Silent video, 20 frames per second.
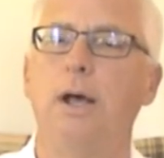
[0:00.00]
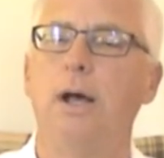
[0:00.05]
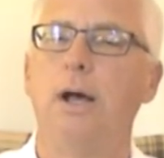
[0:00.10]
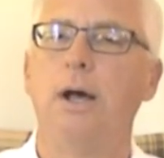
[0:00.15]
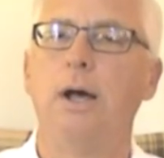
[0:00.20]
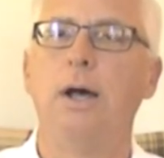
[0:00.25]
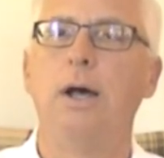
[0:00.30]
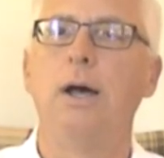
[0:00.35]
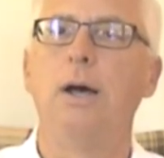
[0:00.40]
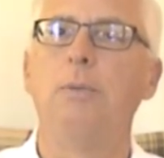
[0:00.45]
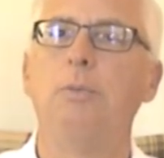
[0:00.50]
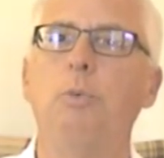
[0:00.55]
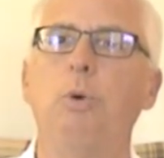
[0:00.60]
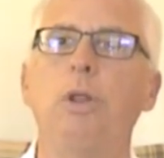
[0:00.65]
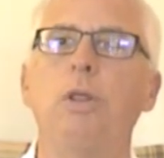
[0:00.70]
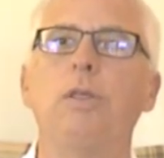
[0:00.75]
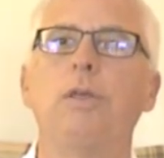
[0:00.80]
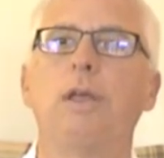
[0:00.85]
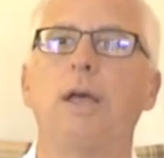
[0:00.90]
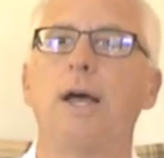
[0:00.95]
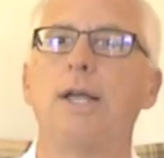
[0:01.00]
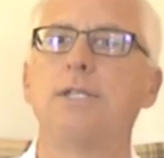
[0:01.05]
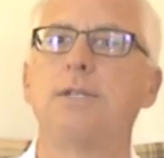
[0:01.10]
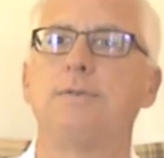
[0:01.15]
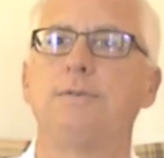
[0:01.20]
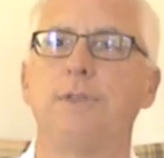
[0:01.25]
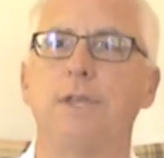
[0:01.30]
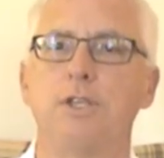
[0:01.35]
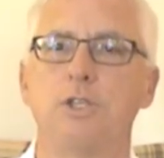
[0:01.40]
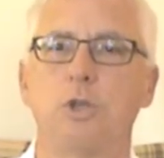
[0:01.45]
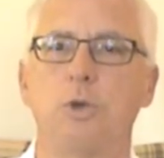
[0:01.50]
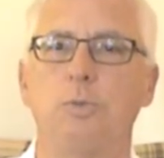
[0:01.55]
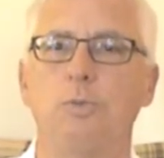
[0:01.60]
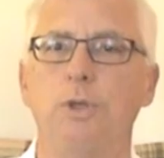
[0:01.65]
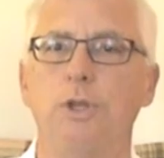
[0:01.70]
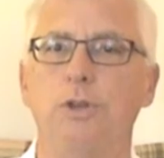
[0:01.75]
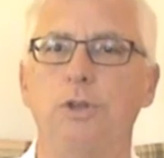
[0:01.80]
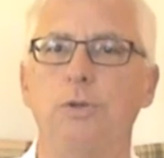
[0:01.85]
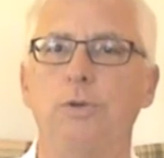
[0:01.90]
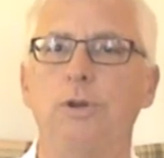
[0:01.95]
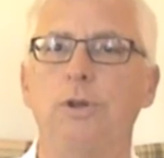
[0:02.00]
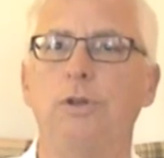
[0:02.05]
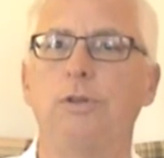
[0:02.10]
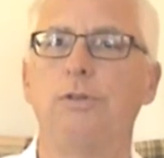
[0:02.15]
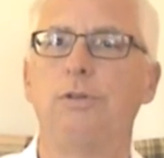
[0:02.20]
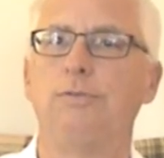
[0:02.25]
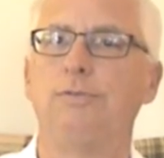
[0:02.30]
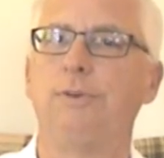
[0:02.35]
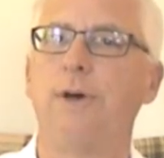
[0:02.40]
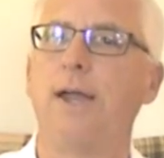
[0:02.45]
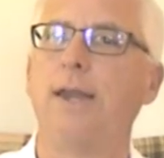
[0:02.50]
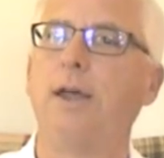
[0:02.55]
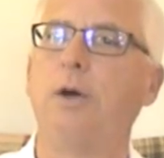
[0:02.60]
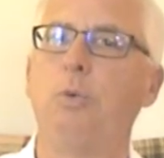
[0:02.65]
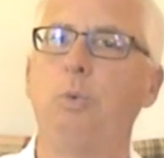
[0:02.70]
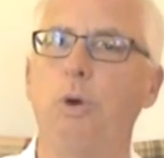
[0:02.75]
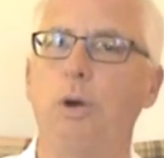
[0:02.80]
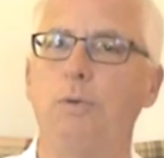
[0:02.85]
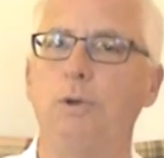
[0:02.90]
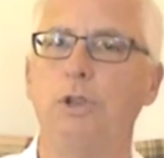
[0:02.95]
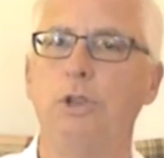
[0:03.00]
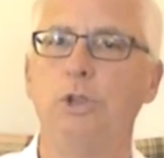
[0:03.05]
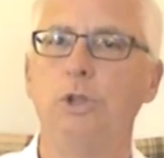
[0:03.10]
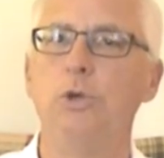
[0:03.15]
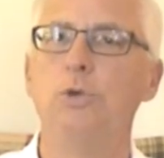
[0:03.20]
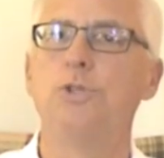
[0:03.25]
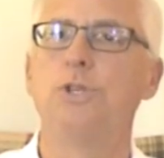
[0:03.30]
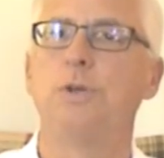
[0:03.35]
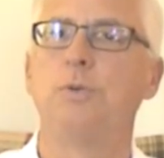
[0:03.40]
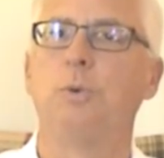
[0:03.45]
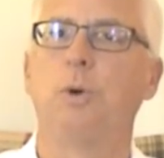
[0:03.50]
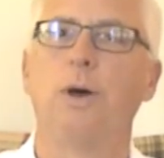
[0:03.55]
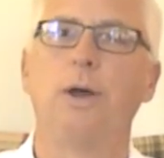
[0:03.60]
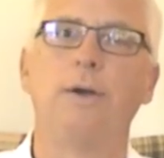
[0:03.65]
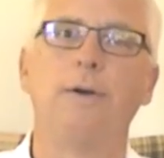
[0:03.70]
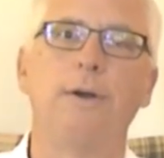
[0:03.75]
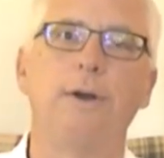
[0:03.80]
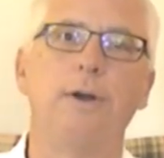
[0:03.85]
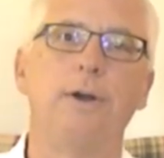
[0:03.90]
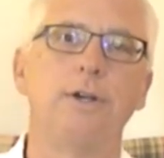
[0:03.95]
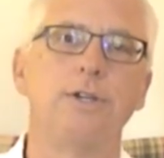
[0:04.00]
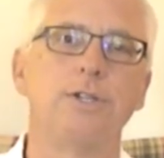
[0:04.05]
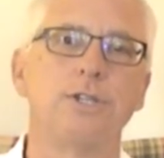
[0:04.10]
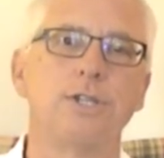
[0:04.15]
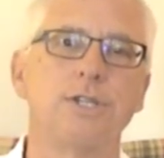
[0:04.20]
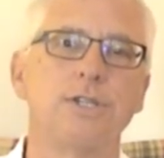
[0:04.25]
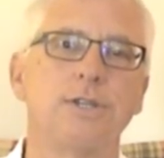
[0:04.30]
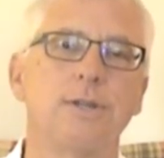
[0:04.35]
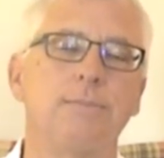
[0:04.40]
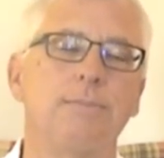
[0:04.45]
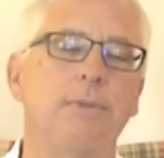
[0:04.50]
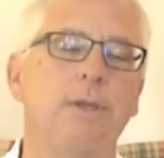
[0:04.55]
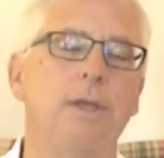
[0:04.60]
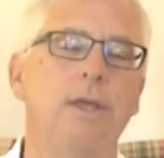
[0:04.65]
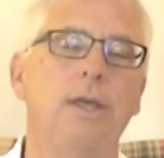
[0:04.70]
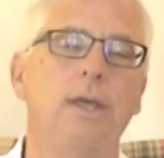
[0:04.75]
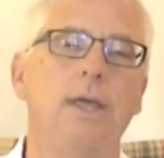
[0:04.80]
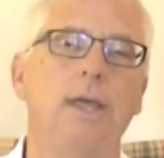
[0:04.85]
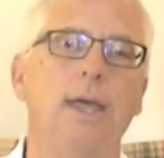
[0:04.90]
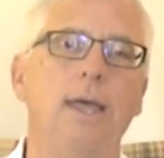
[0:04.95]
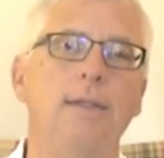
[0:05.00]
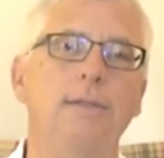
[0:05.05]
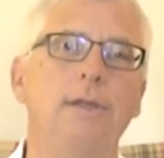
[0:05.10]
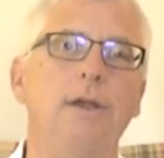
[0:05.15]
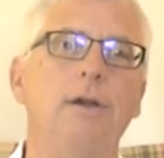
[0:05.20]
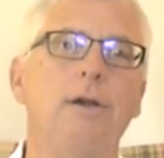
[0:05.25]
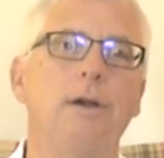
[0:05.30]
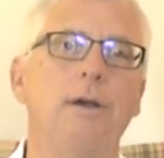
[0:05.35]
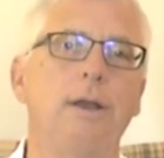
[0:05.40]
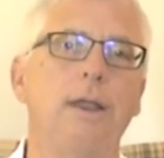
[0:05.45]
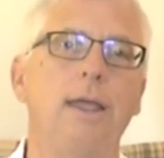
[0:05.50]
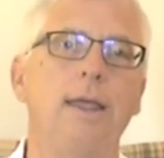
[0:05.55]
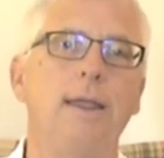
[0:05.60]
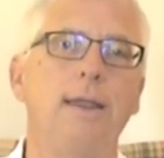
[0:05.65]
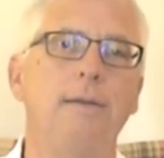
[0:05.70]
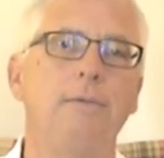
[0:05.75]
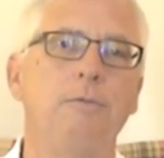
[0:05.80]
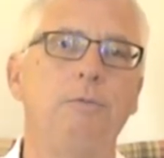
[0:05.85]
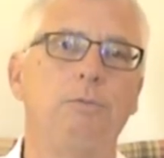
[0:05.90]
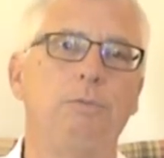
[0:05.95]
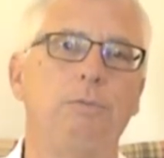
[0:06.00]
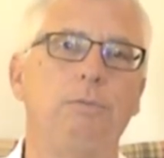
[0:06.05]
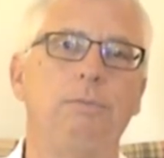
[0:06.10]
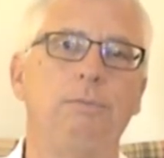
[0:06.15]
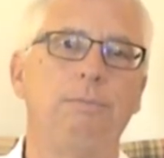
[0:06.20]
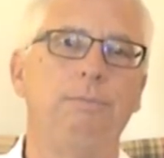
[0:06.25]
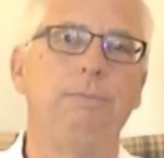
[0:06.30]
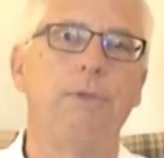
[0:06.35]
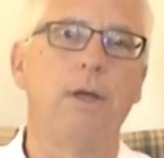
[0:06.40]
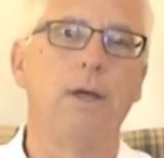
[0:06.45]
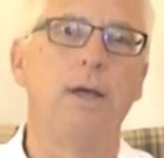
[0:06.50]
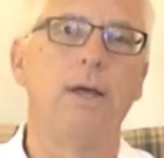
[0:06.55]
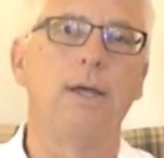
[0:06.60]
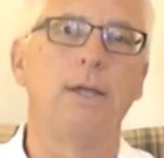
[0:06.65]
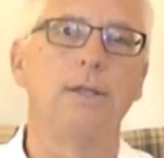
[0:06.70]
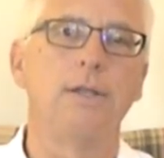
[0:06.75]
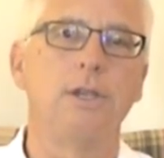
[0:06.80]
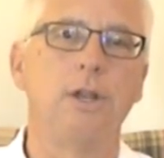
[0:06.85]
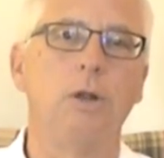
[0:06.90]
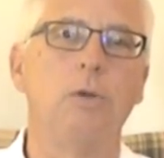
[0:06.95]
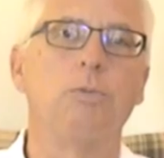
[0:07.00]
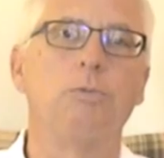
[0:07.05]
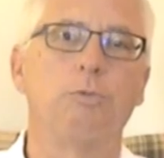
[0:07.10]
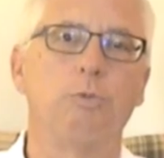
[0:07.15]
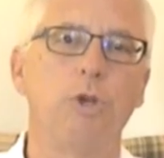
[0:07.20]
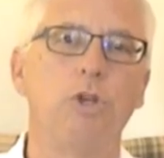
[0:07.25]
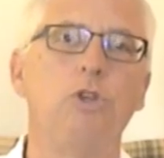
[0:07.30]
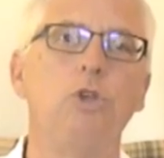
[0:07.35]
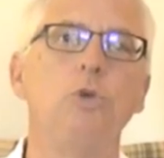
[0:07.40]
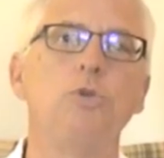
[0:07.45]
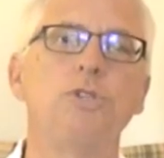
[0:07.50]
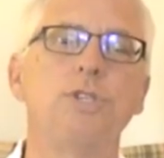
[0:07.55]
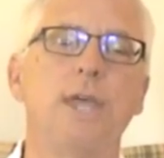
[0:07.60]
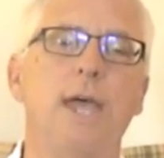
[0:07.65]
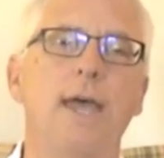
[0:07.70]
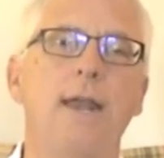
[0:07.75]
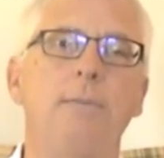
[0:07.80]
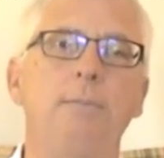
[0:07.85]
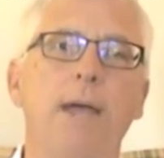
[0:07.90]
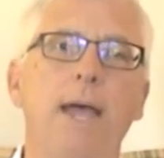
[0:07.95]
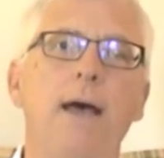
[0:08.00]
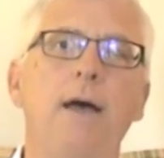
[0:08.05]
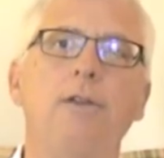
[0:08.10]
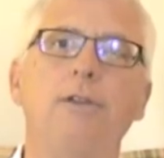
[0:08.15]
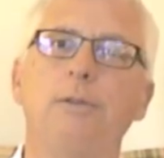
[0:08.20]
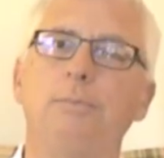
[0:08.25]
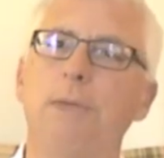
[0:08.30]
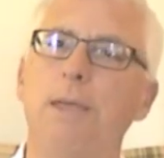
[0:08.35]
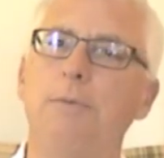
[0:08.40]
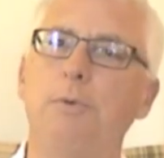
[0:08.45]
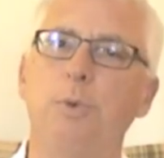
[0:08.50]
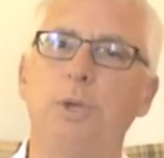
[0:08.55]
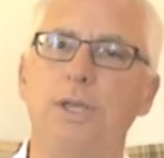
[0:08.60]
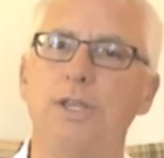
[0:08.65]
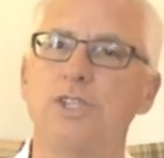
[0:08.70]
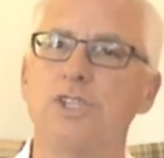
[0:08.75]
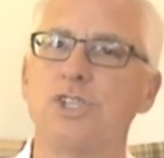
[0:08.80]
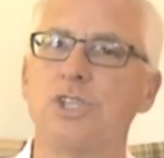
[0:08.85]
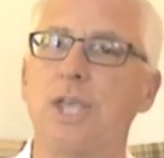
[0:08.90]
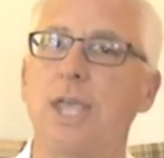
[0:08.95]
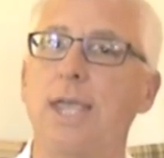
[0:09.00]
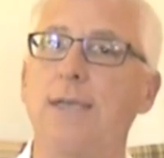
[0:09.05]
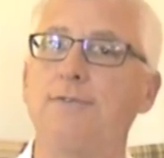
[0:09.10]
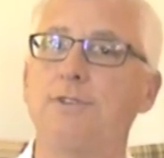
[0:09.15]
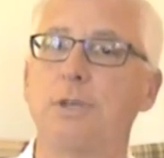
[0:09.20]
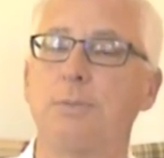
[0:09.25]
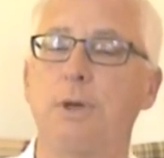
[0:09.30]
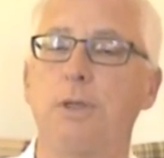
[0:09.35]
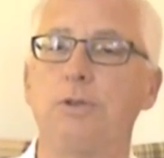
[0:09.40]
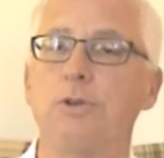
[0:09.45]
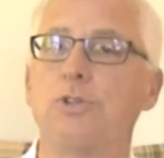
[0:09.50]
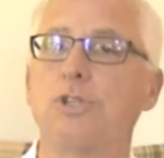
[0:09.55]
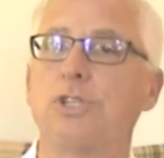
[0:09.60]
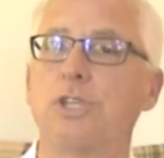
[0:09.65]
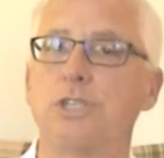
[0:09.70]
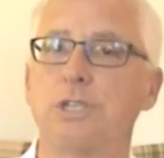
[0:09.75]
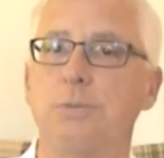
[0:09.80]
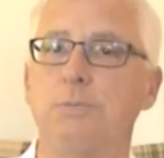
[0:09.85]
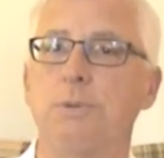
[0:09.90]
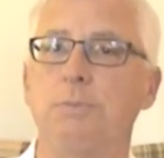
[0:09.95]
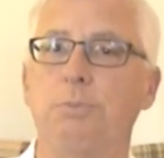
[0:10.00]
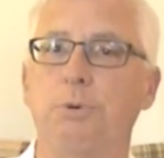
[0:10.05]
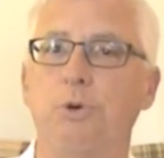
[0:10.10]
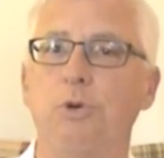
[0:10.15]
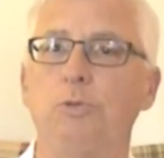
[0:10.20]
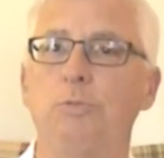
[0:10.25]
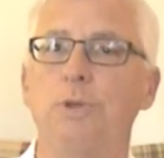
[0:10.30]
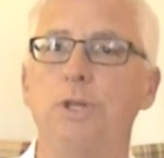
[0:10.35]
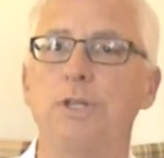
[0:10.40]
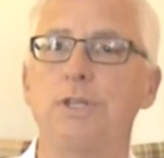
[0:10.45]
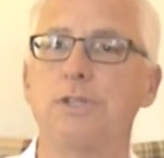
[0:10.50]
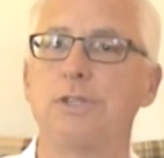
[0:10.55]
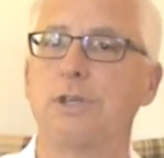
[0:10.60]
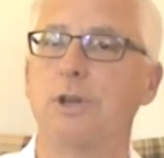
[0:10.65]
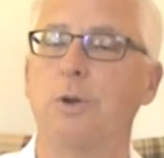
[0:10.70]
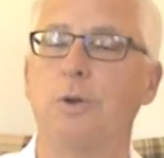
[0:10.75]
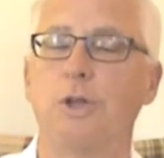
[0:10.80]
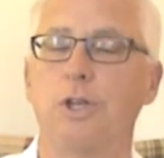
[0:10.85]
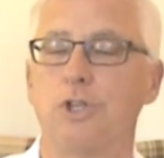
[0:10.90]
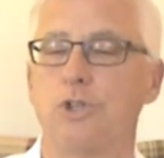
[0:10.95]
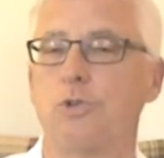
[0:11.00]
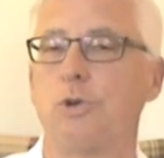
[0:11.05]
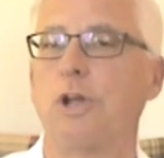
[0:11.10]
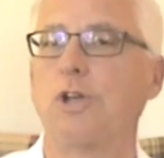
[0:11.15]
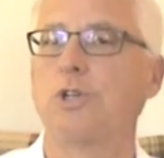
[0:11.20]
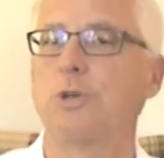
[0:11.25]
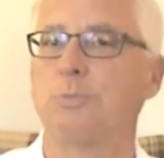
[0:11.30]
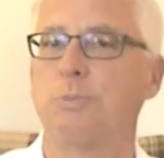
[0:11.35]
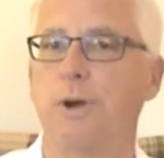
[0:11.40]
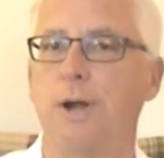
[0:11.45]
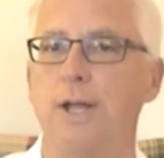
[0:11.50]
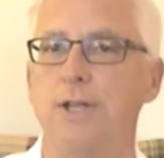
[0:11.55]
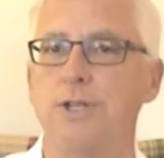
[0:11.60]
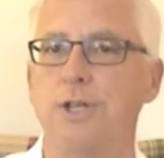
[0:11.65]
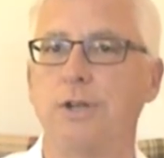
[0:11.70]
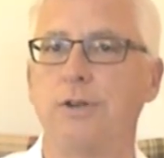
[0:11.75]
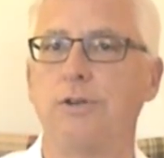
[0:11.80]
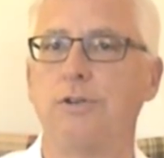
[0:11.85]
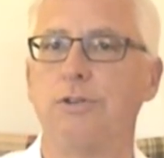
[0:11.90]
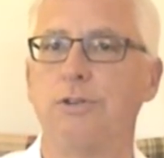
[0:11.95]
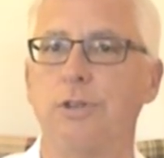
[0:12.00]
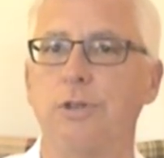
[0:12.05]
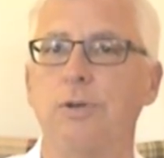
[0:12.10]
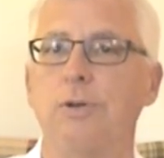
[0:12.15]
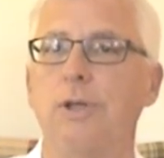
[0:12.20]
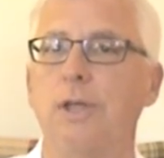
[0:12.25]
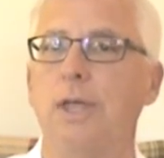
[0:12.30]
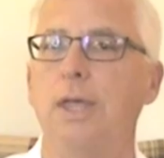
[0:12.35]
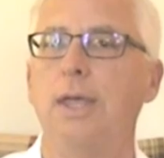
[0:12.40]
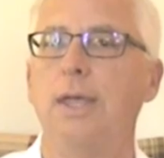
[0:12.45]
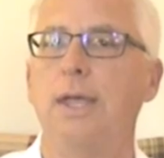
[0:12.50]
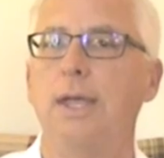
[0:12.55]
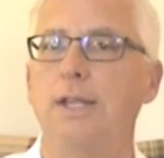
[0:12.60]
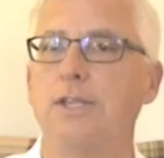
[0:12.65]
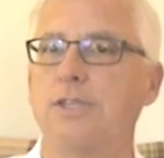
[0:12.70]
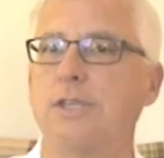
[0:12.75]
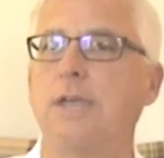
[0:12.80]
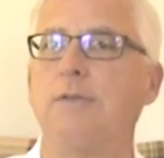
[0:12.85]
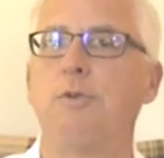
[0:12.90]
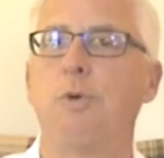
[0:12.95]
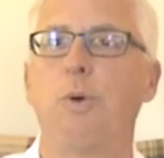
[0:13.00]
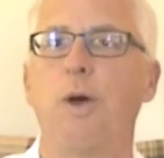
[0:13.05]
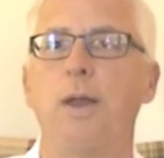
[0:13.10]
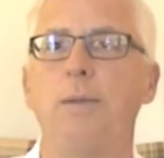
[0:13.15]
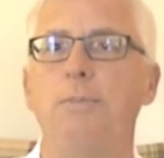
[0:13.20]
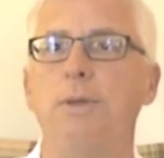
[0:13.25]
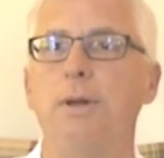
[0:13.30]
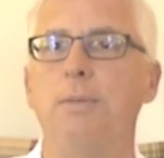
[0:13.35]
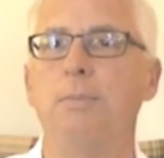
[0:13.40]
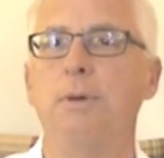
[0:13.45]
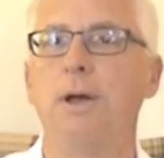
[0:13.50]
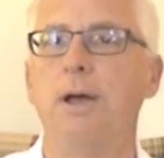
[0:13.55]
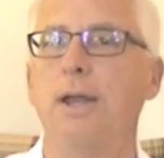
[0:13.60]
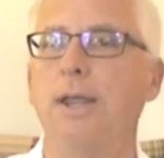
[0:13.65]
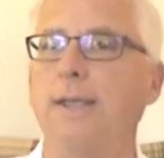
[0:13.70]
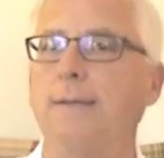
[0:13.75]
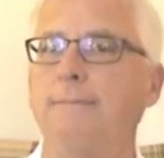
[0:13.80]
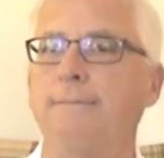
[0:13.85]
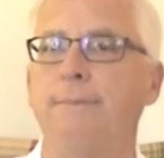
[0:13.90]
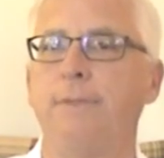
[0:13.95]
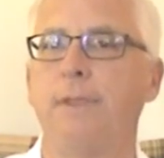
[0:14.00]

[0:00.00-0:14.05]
Um, what other kinds of things can we do to, to find out where we're losing water in our system, and there and uh, you know, reduce that amount and maybe we can save some other system improvements, you know, a construction project or two and save quite a bit of money.